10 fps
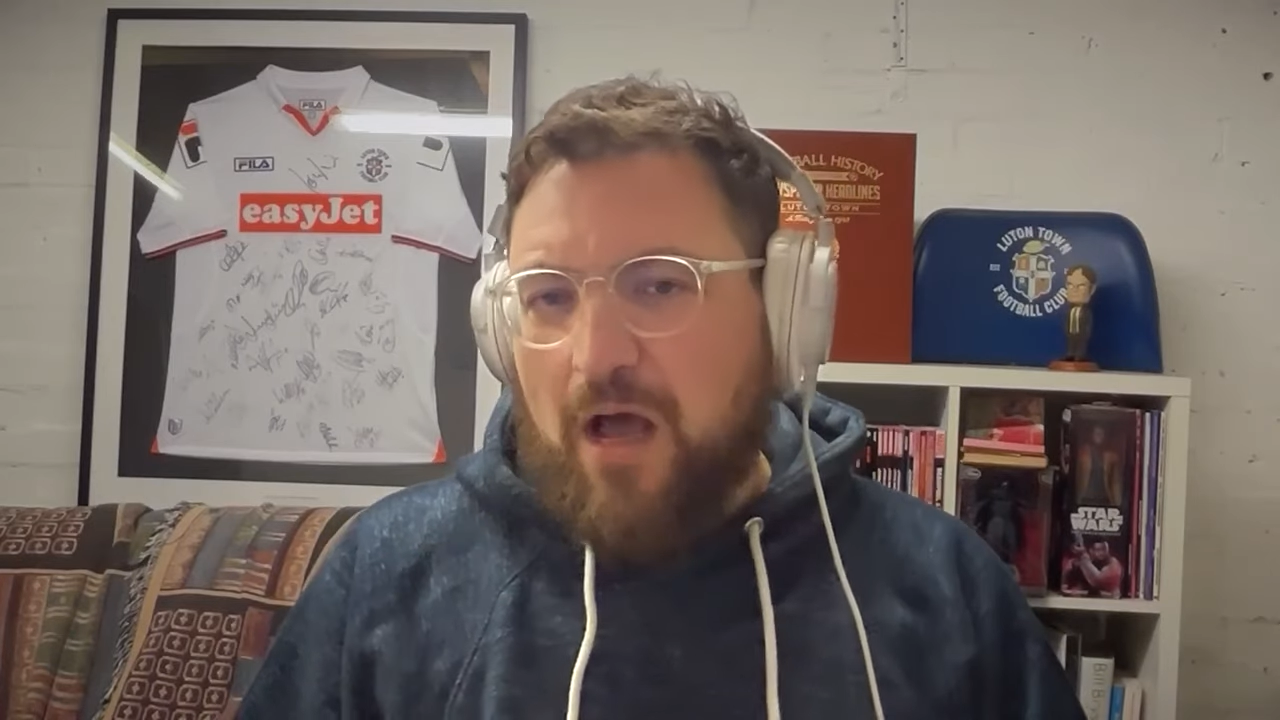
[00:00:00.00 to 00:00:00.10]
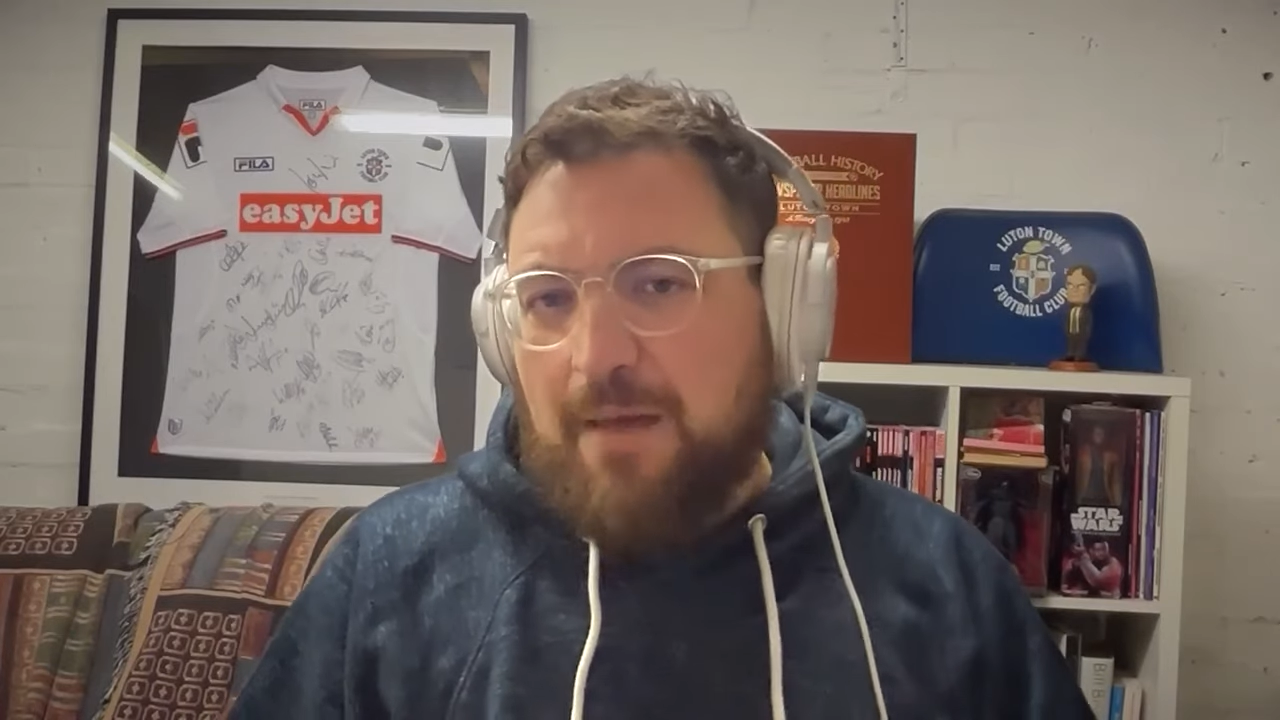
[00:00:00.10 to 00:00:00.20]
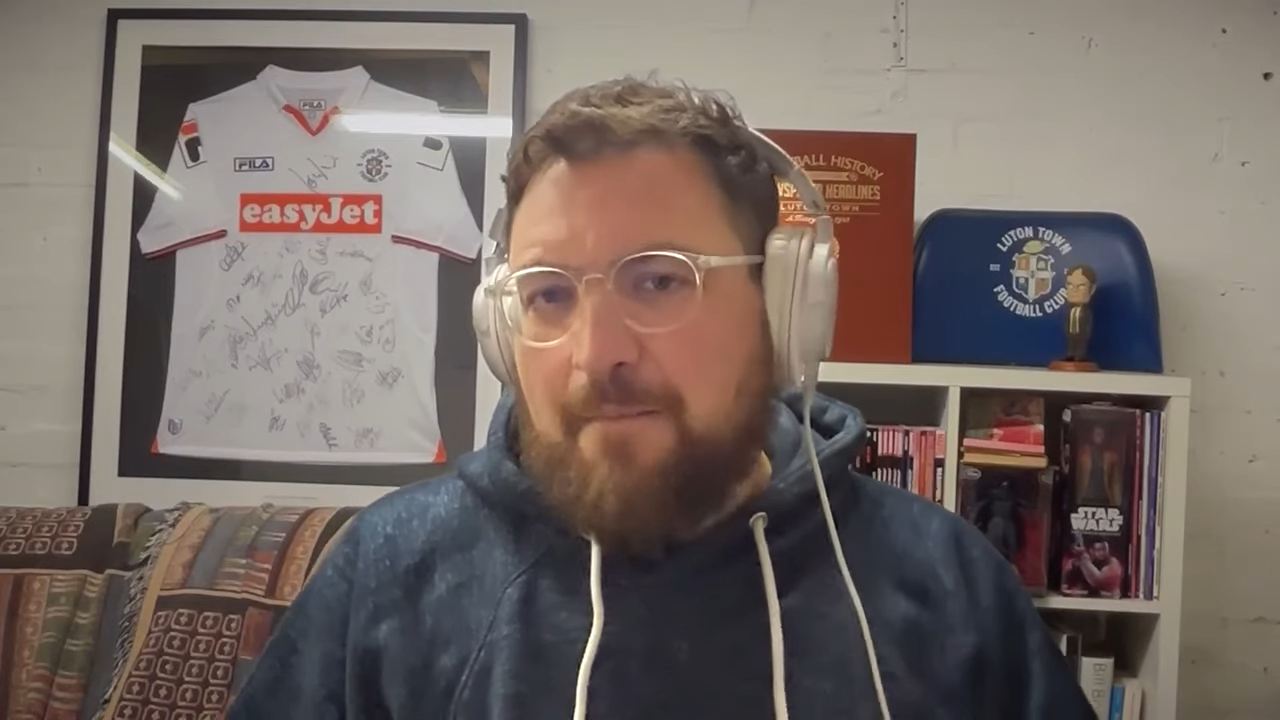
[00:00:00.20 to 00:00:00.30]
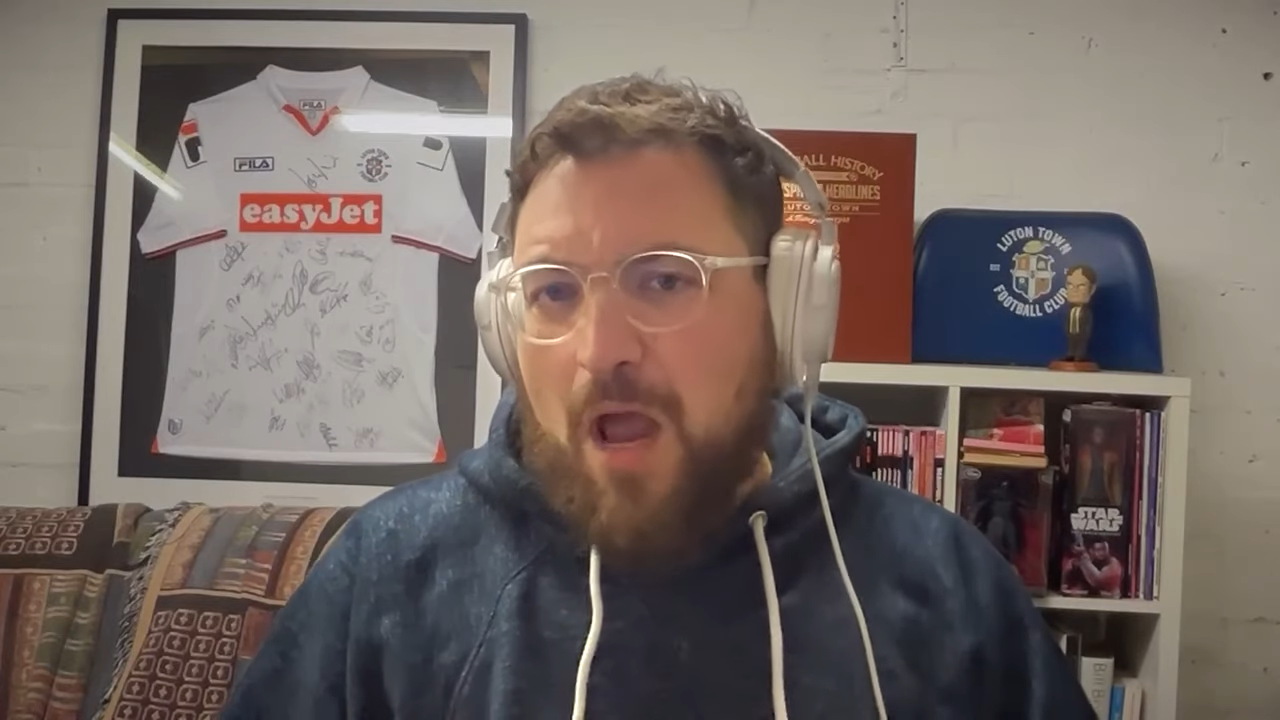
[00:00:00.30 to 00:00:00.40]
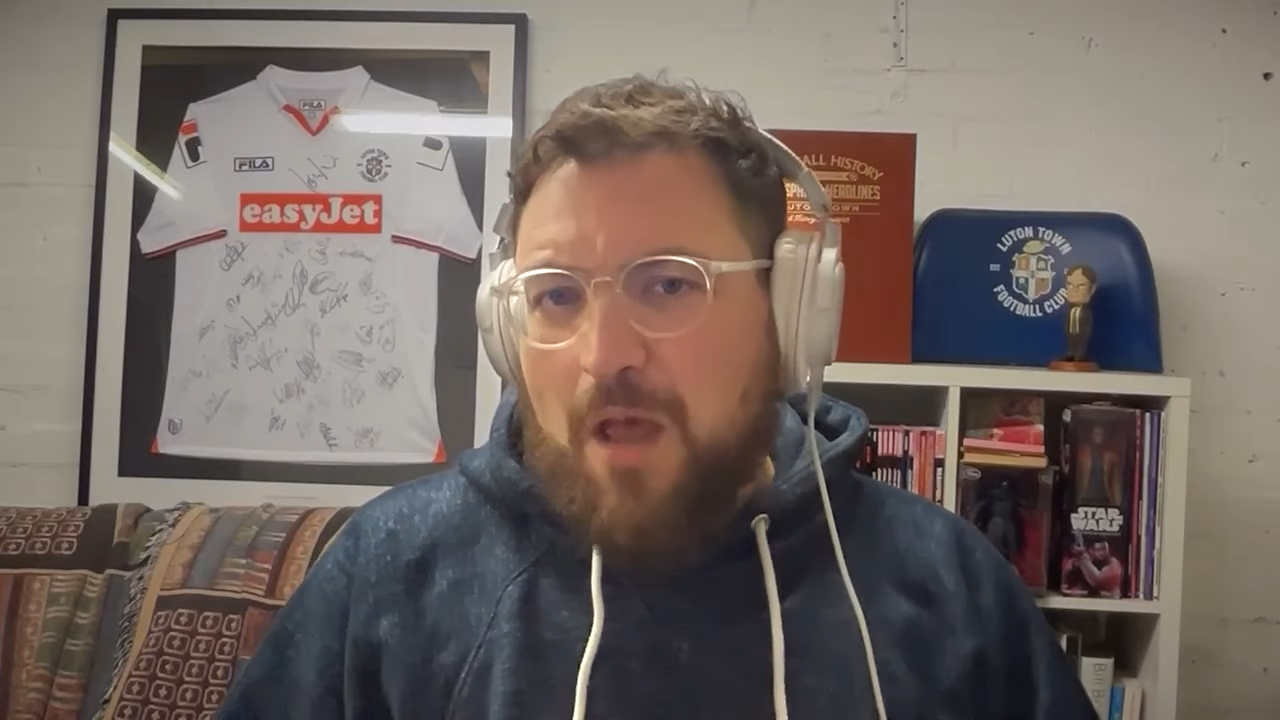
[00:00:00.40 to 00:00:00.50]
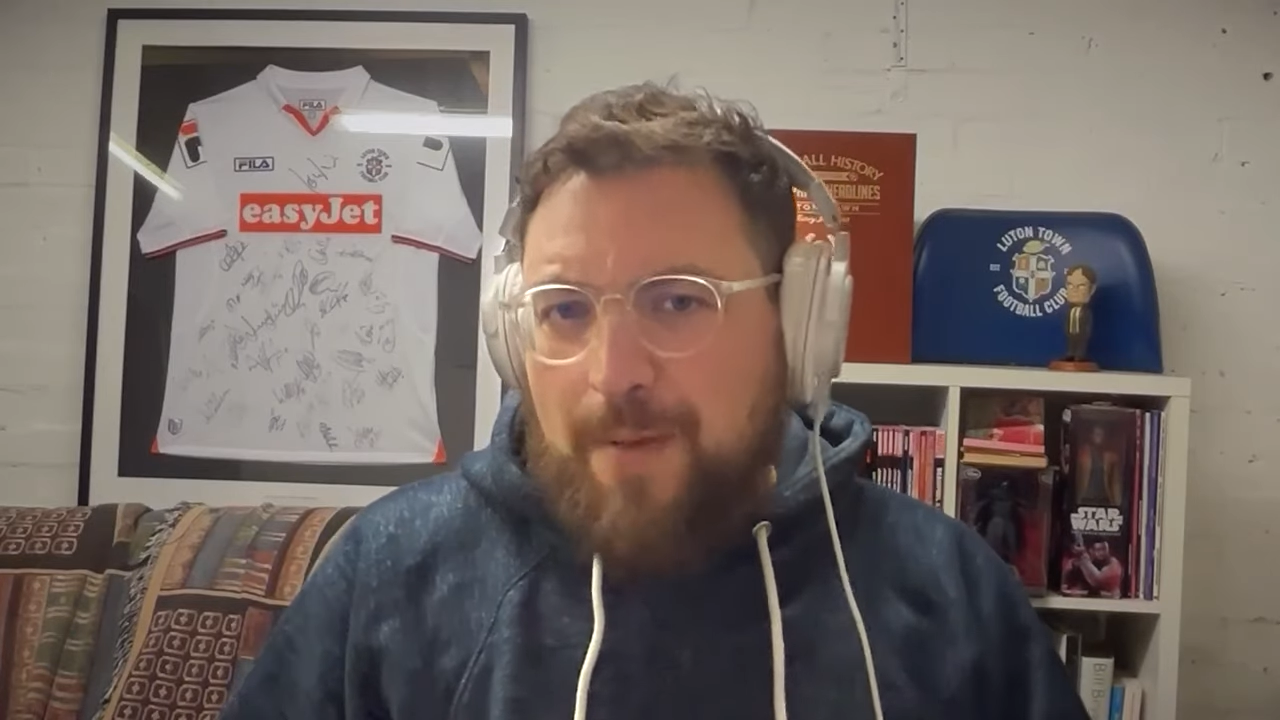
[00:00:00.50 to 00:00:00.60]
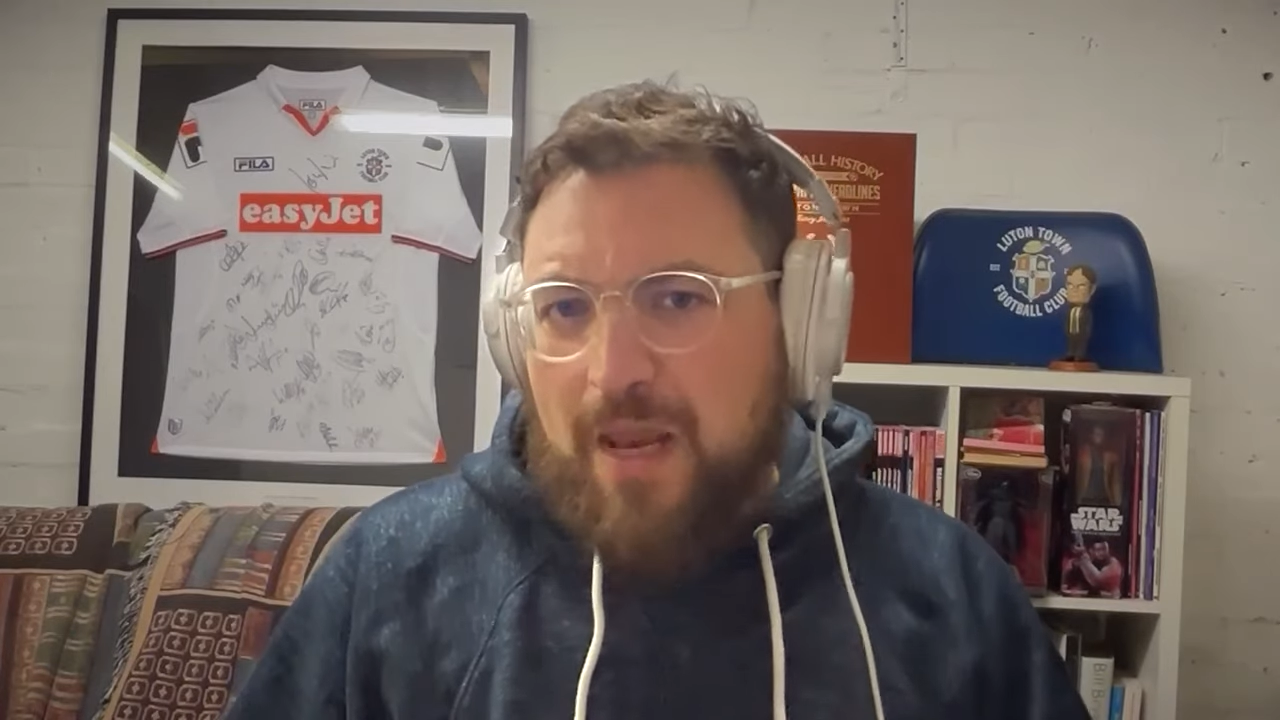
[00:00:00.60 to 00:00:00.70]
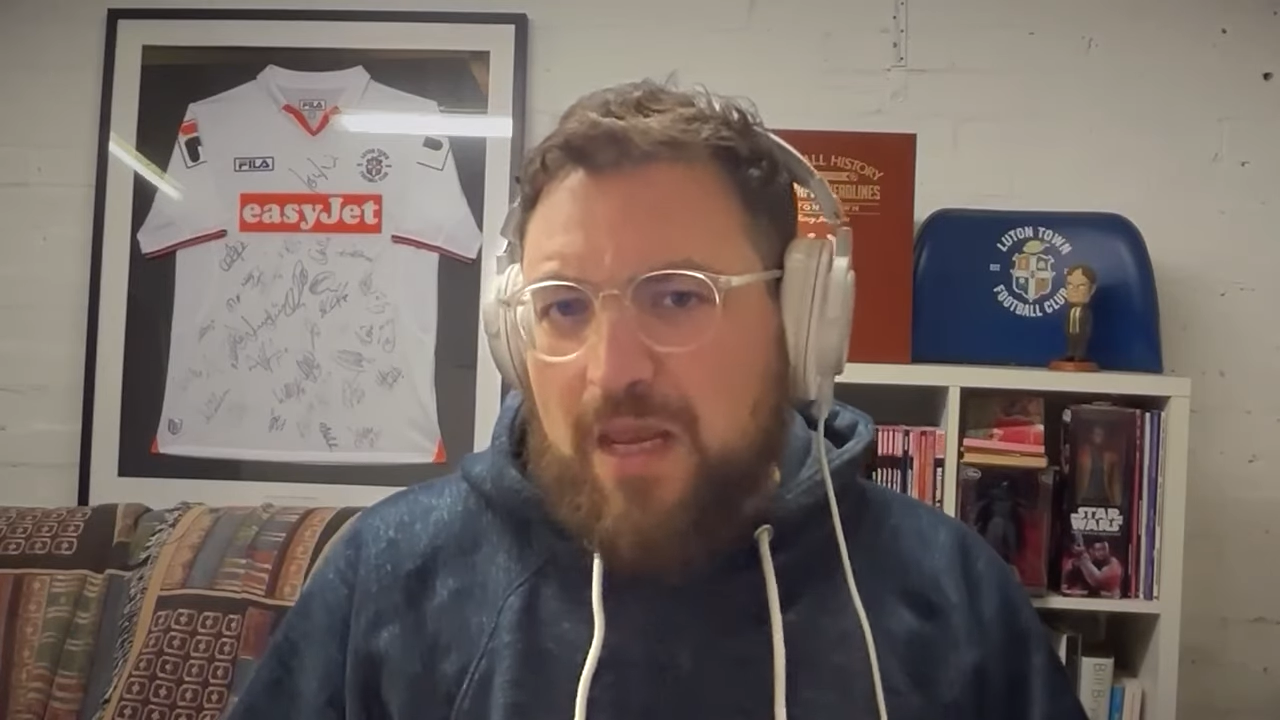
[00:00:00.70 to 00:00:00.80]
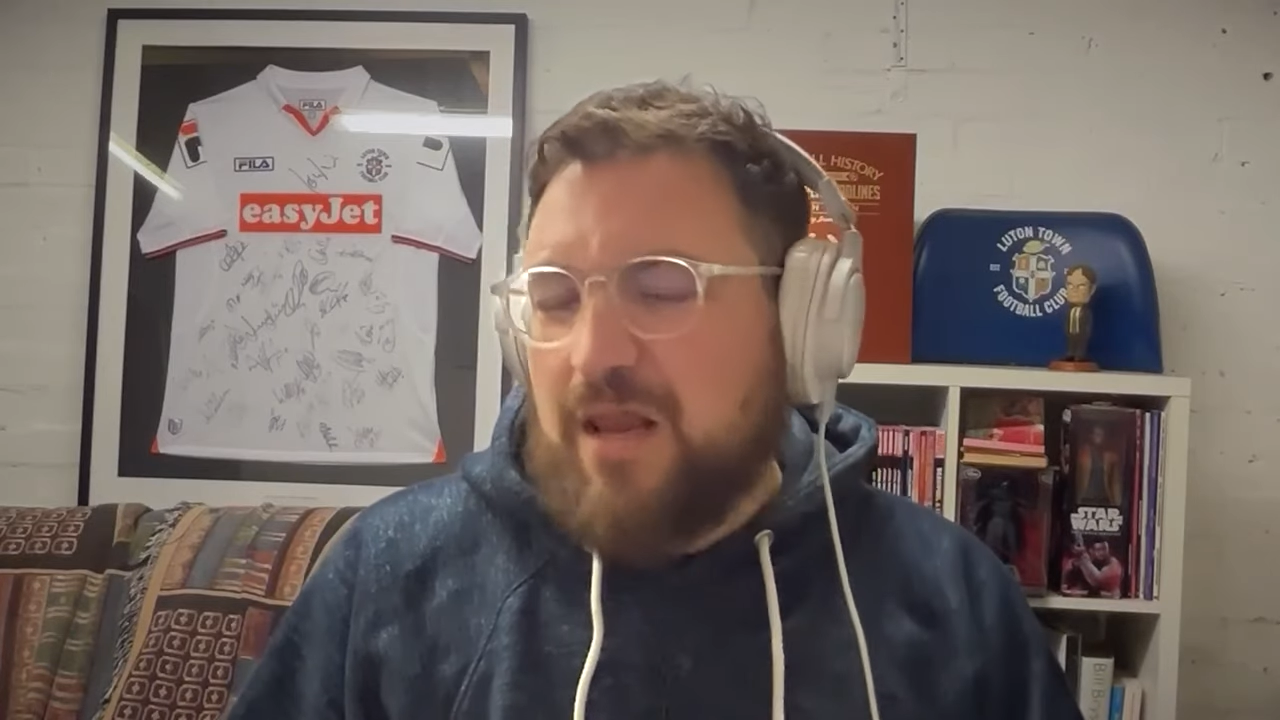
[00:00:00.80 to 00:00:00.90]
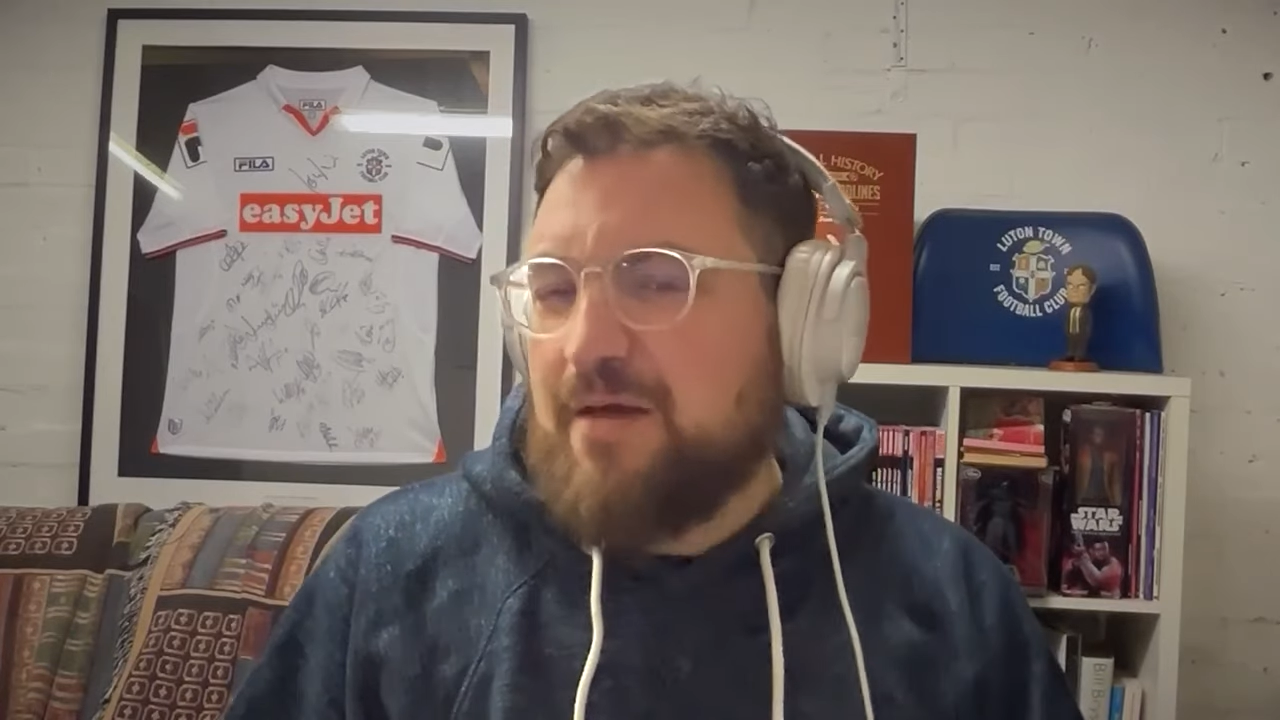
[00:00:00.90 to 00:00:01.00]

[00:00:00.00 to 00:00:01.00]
In my opinion,